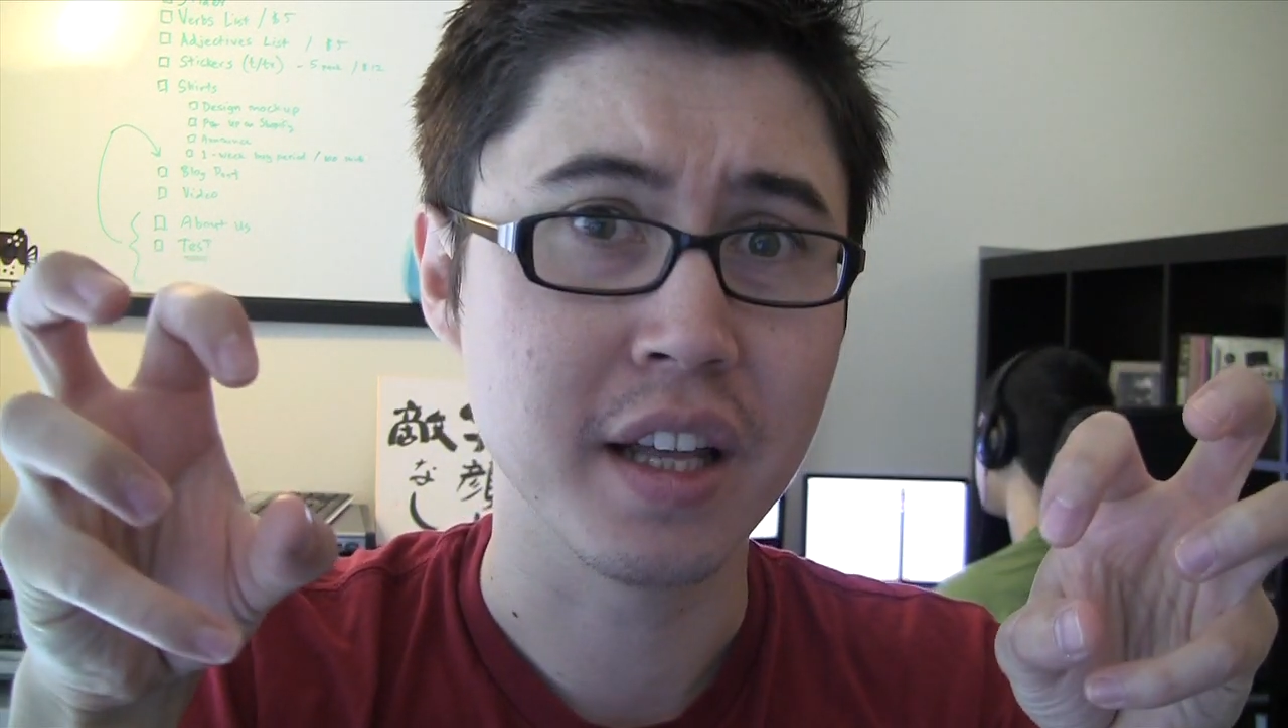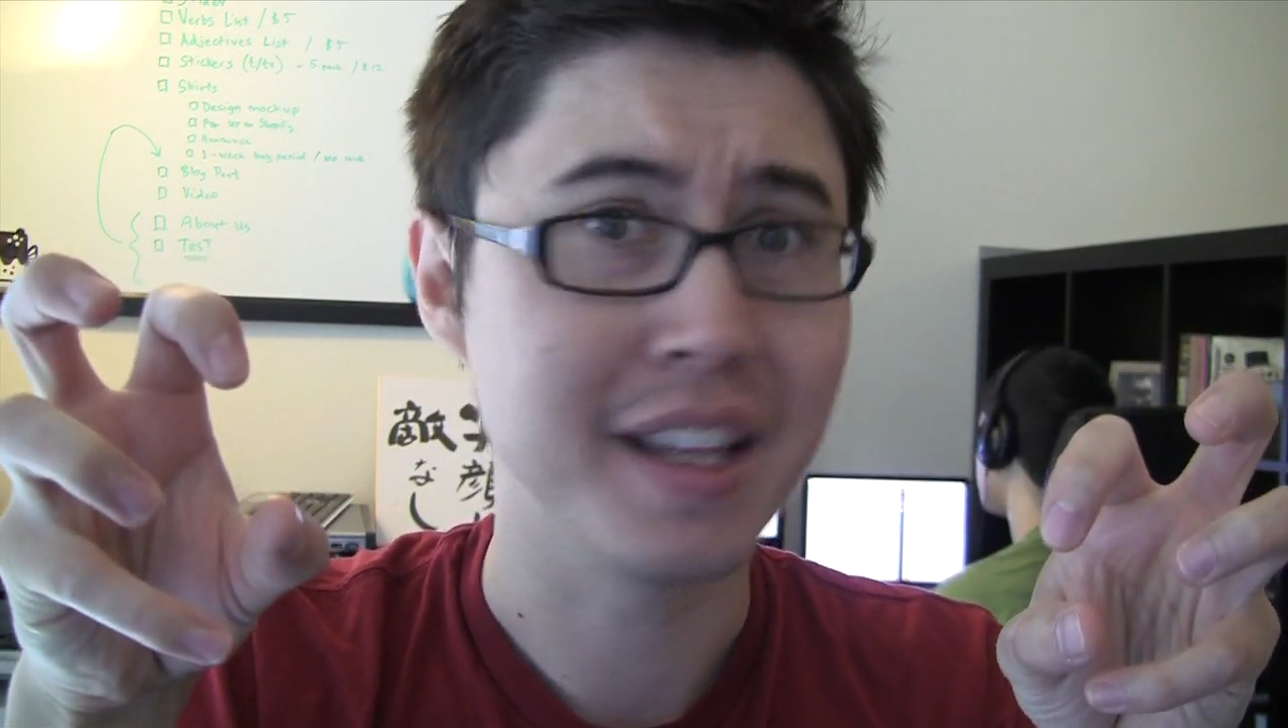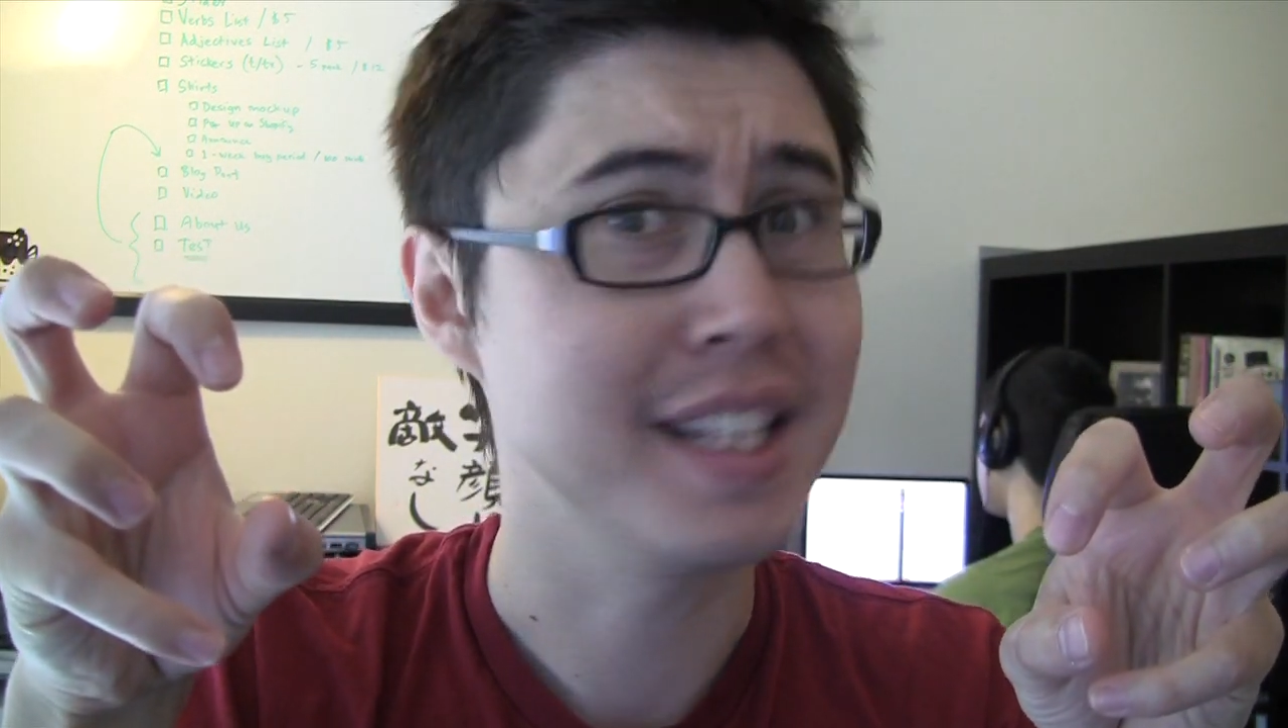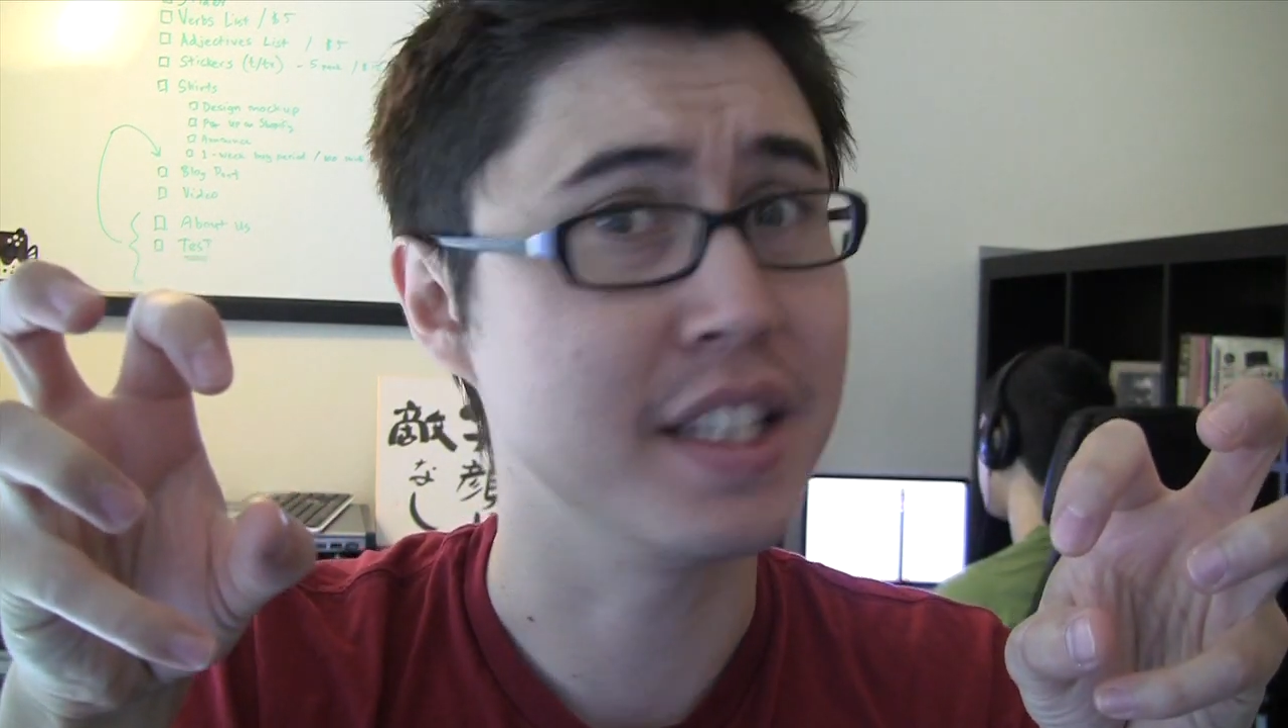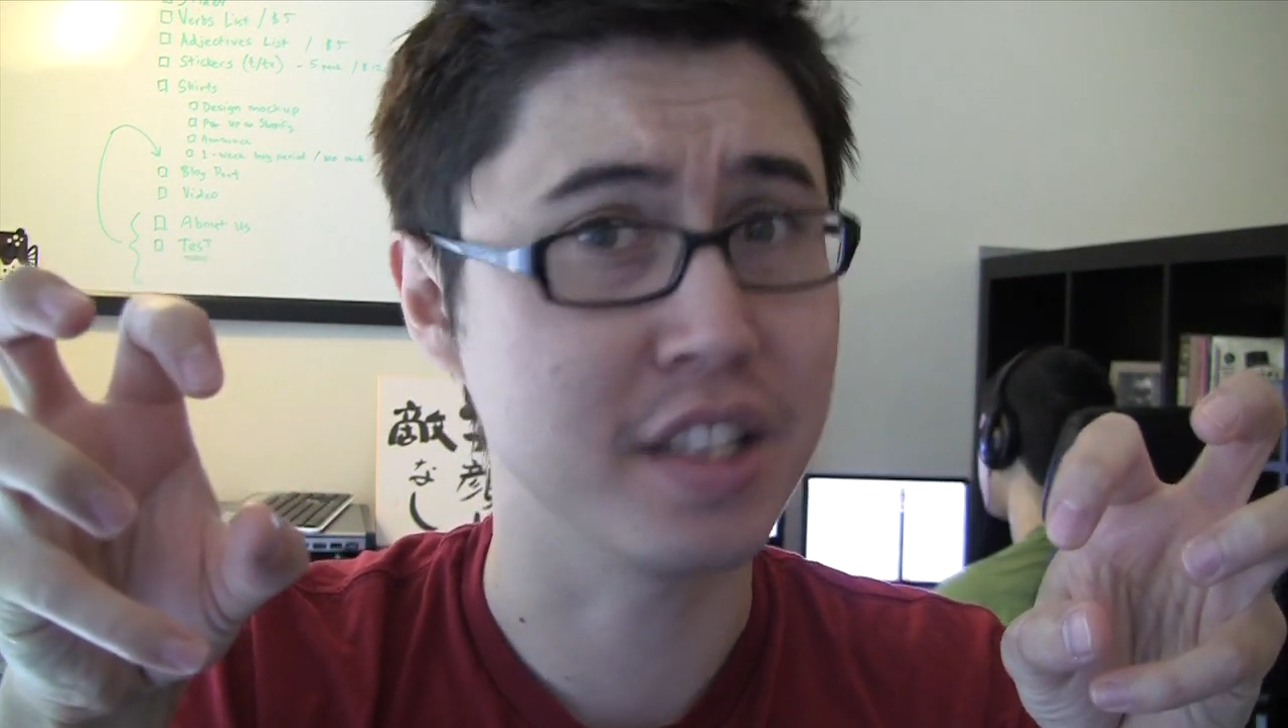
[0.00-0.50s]

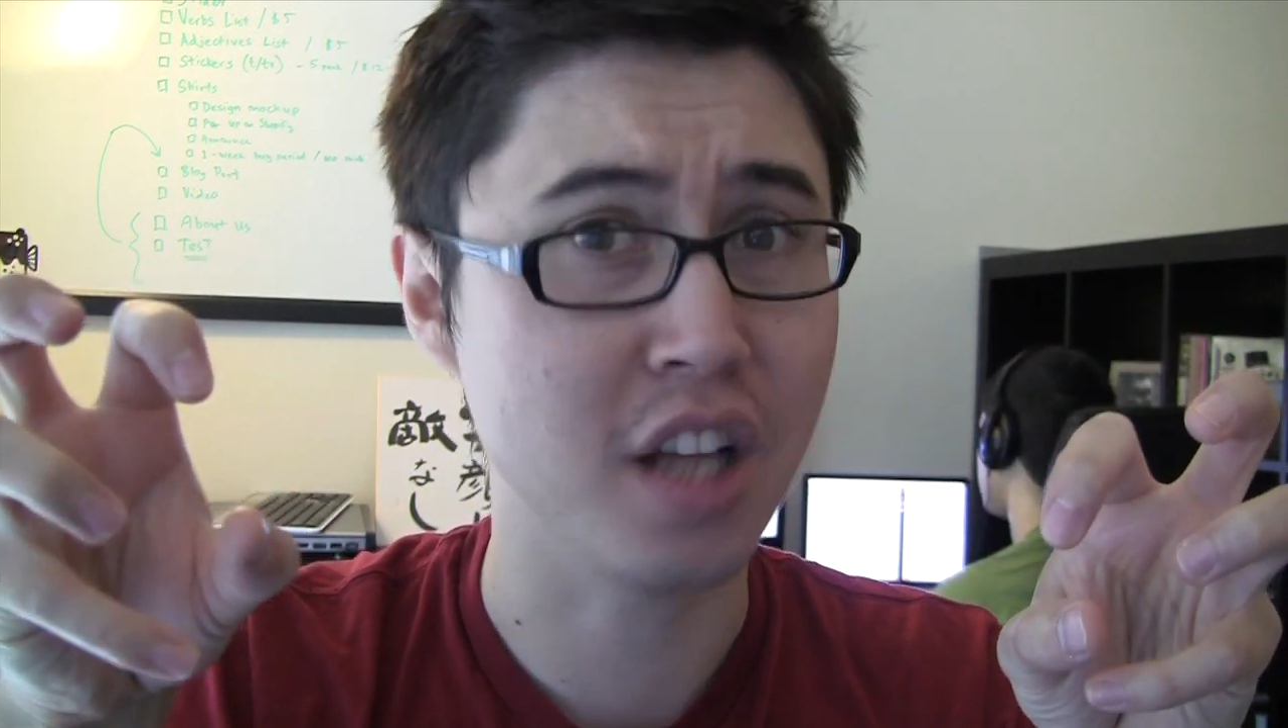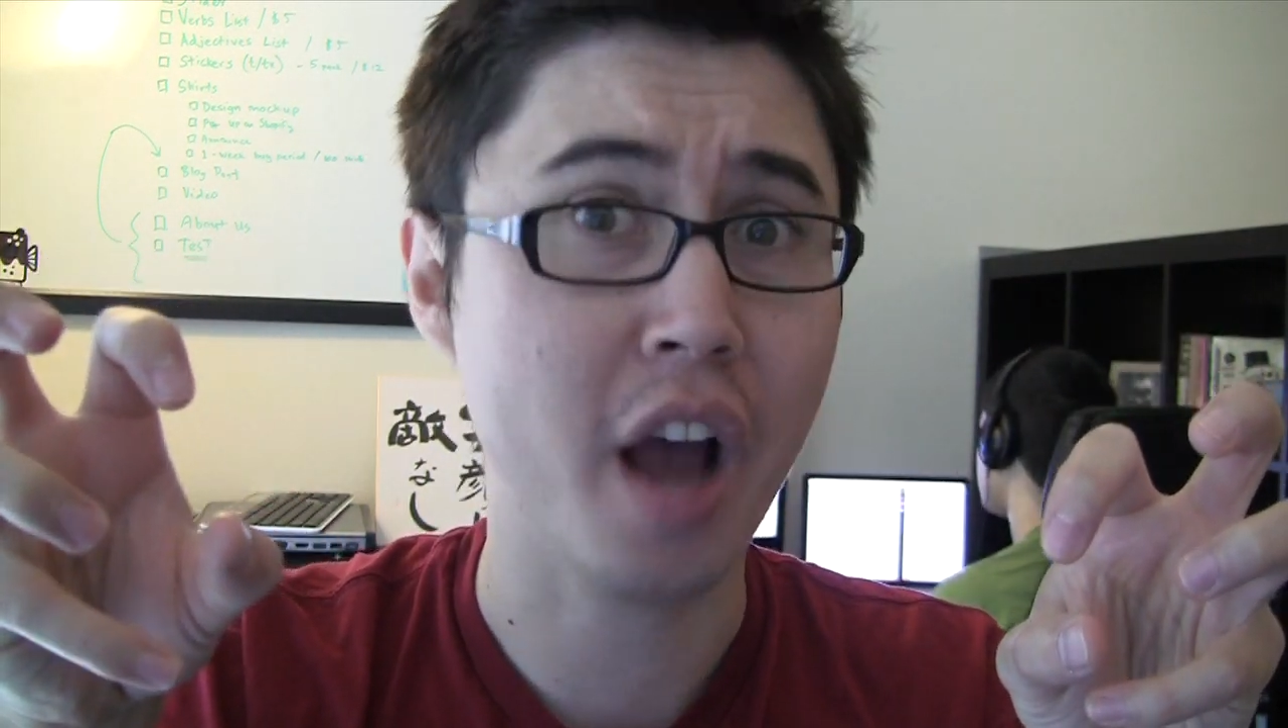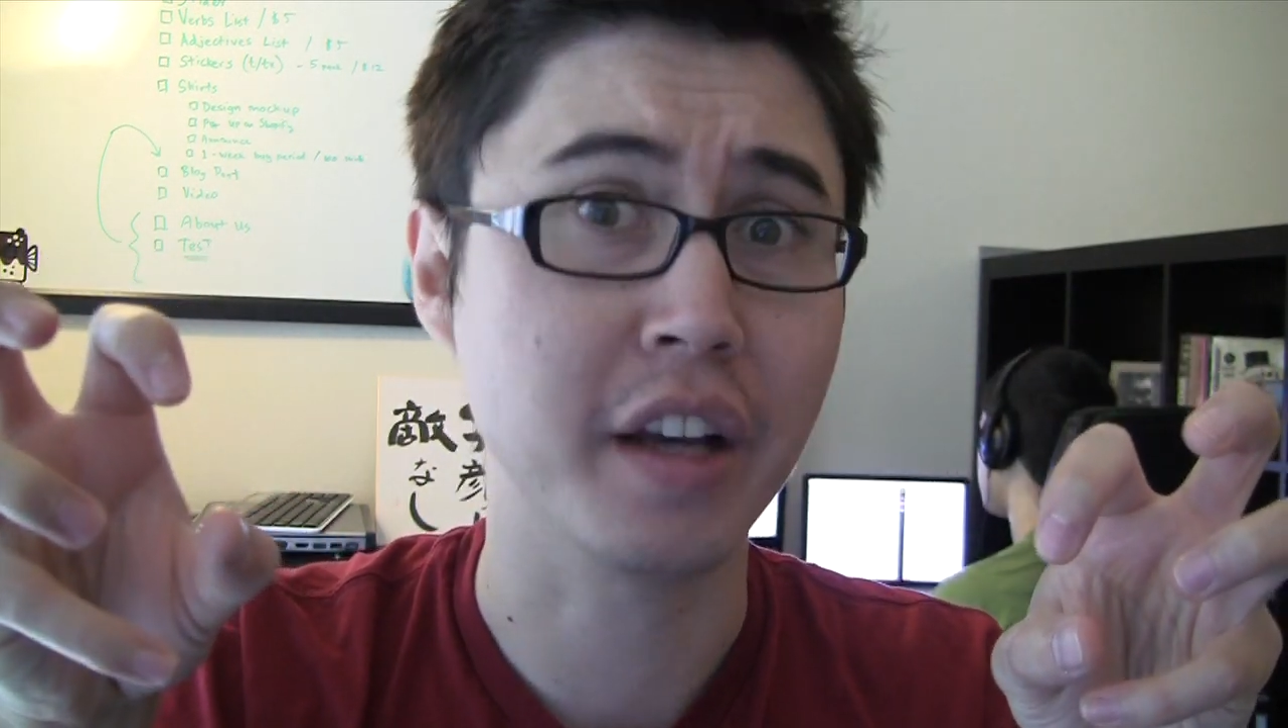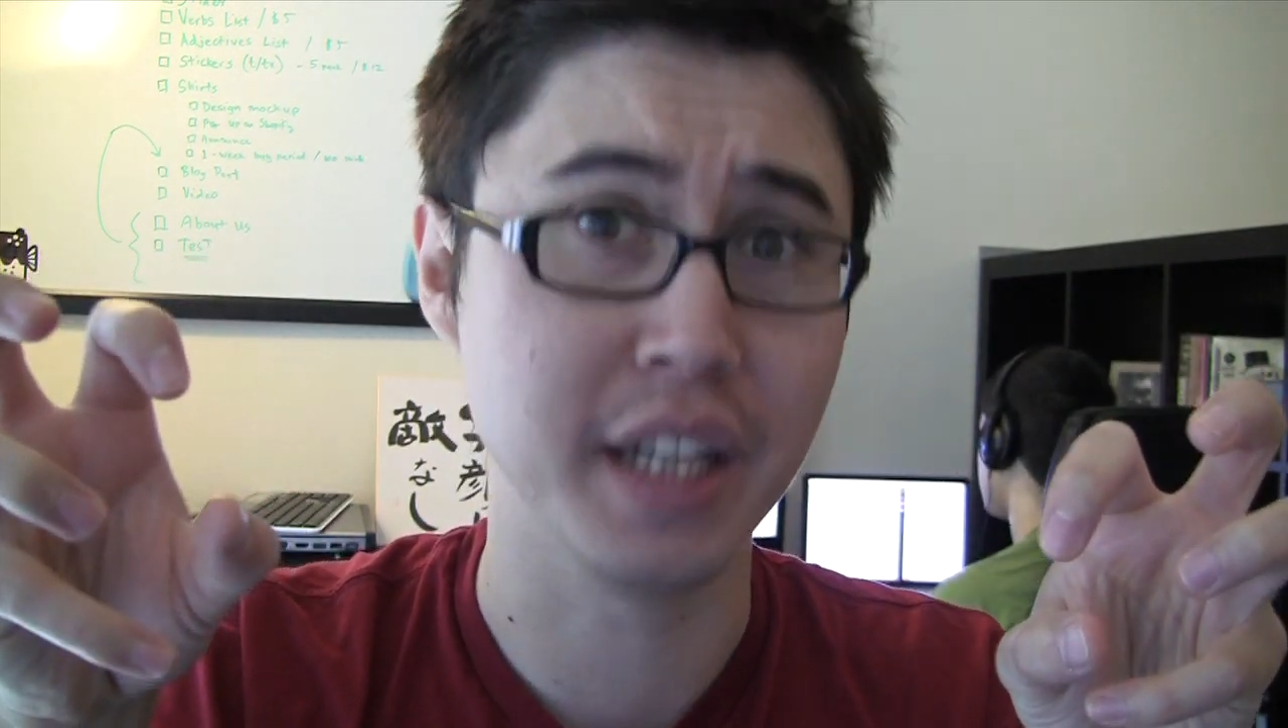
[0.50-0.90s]
This is not